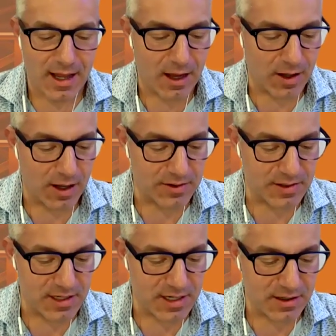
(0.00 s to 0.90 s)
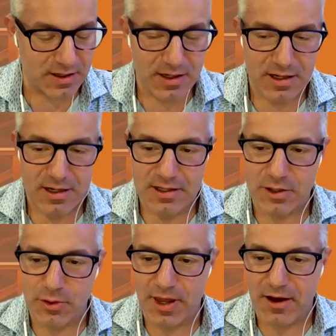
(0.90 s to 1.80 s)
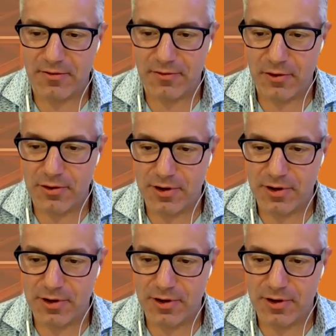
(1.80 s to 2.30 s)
LLC. So without